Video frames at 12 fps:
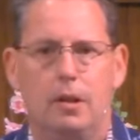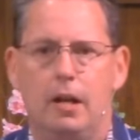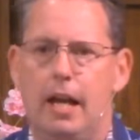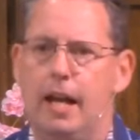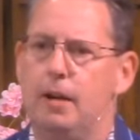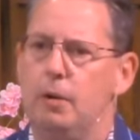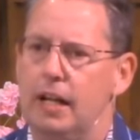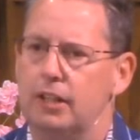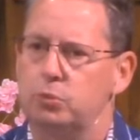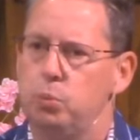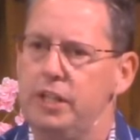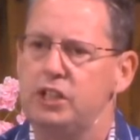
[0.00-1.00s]
And
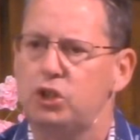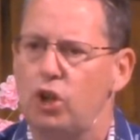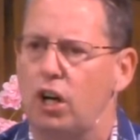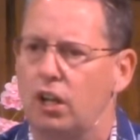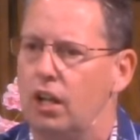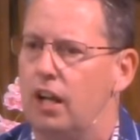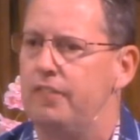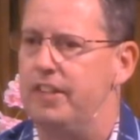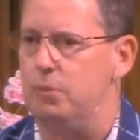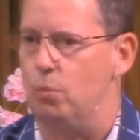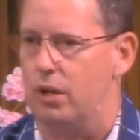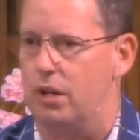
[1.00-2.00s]
as we start
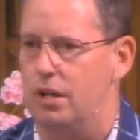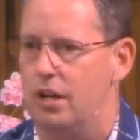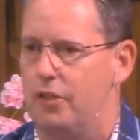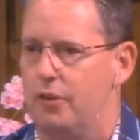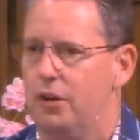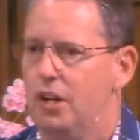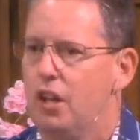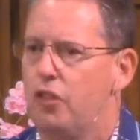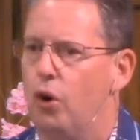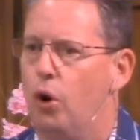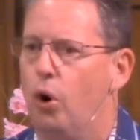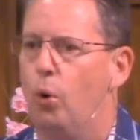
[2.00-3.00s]
loving one another,
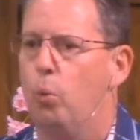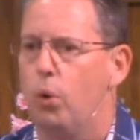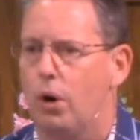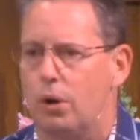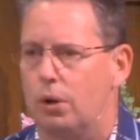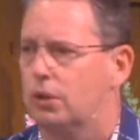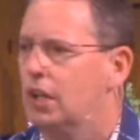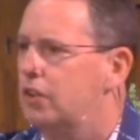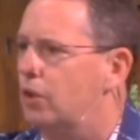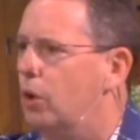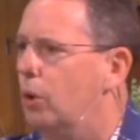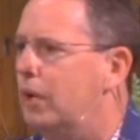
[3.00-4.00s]
the whole world,
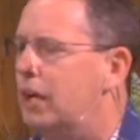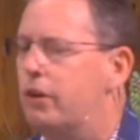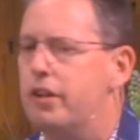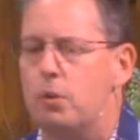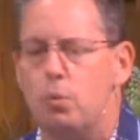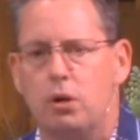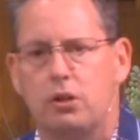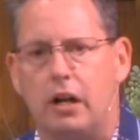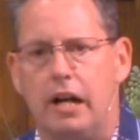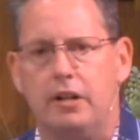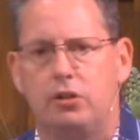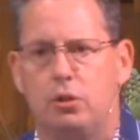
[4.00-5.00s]
the whole area that we're
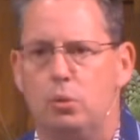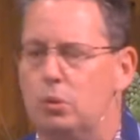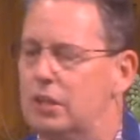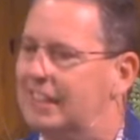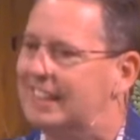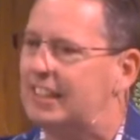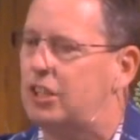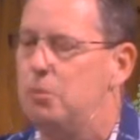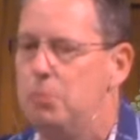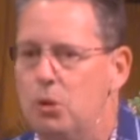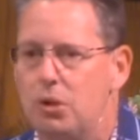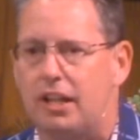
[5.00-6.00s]
trying to
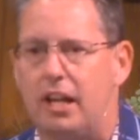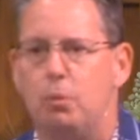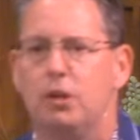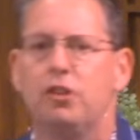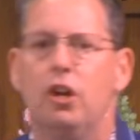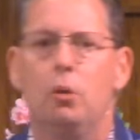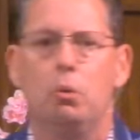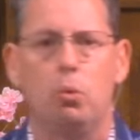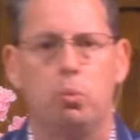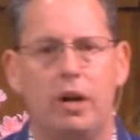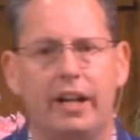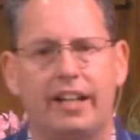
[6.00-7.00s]
communicate with, will
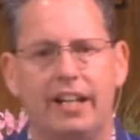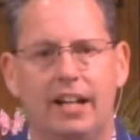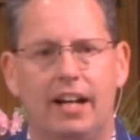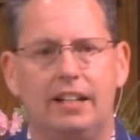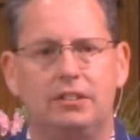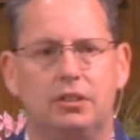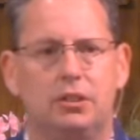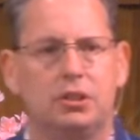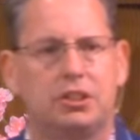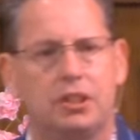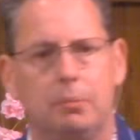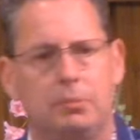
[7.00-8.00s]
recognize that there's
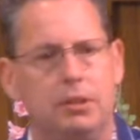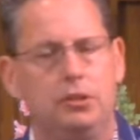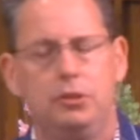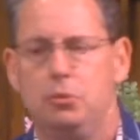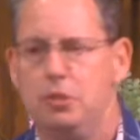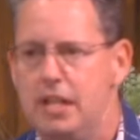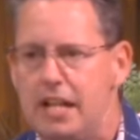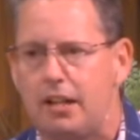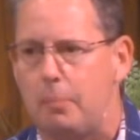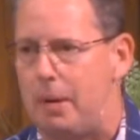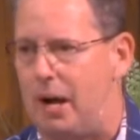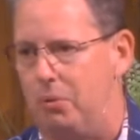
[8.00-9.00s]
something unique
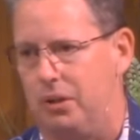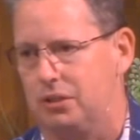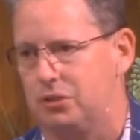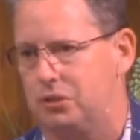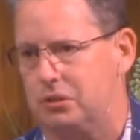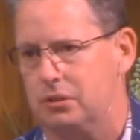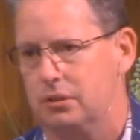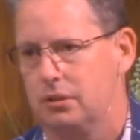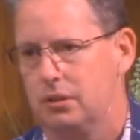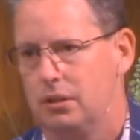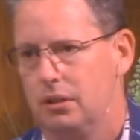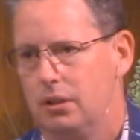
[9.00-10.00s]
about us
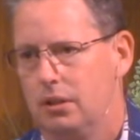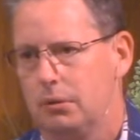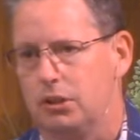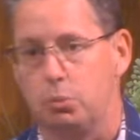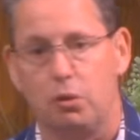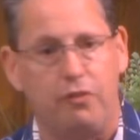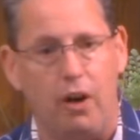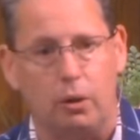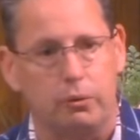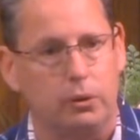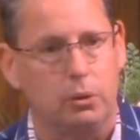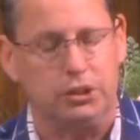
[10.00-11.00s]
because we're
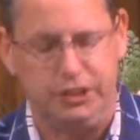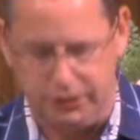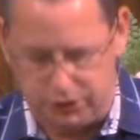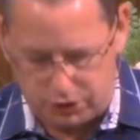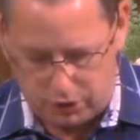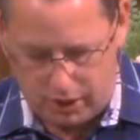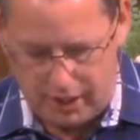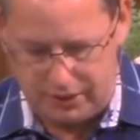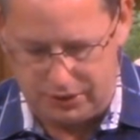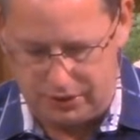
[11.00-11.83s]
following the Lord Jesus Christ.